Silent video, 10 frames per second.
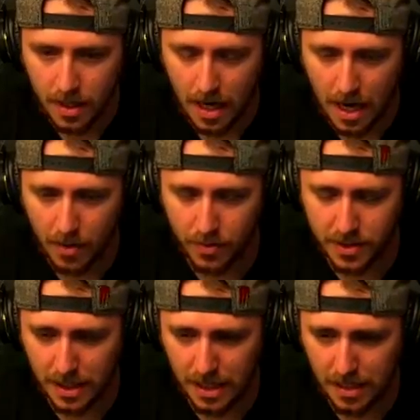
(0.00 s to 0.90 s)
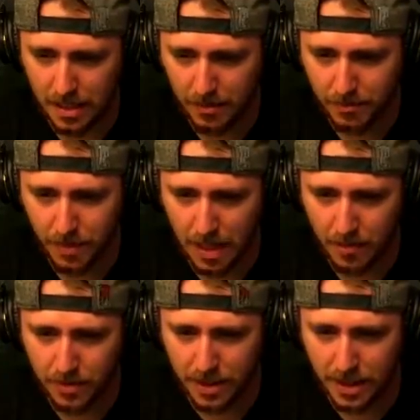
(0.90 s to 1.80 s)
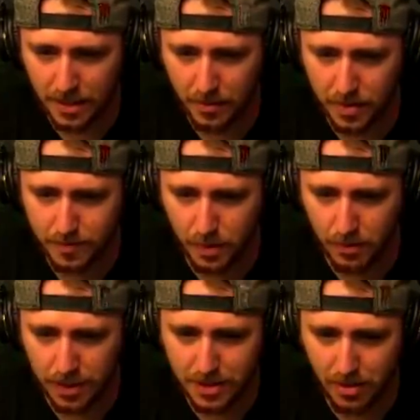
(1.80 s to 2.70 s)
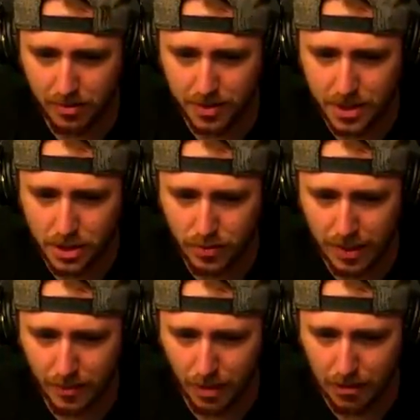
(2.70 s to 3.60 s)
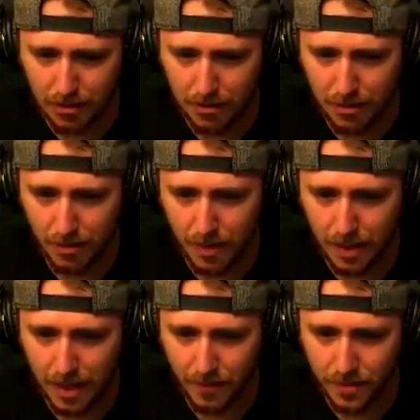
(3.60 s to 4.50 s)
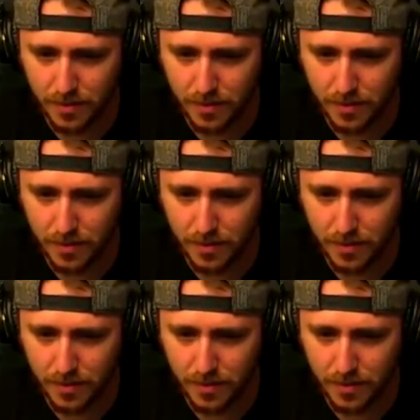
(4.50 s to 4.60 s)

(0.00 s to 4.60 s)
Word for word: I was uh, a I was a kid that was bullied turned streamer. Oh, my life was